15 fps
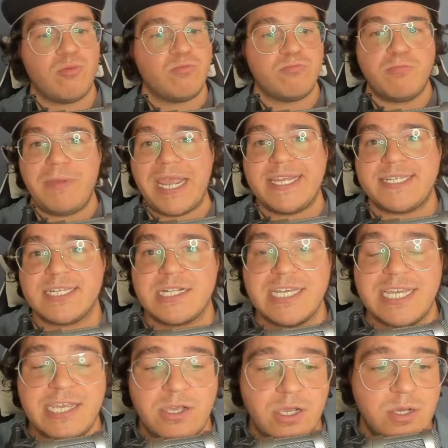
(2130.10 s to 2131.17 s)

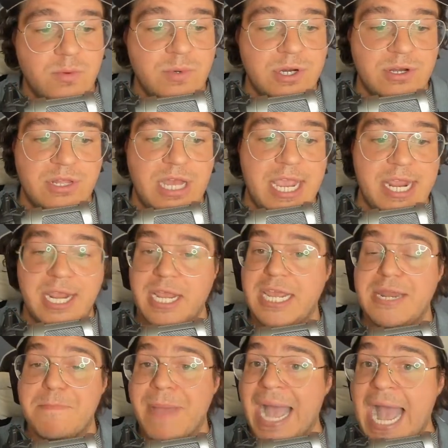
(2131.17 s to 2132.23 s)
Basically, we're like
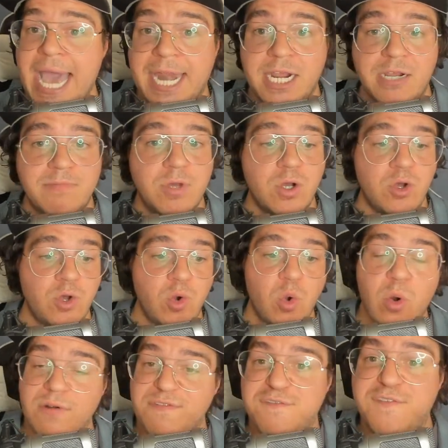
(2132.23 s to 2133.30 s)
in panic mode
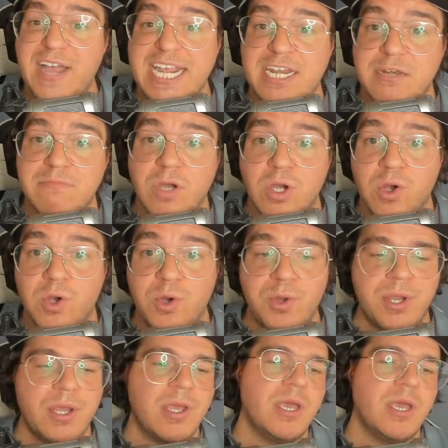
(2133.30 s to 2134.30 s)
or fight mode,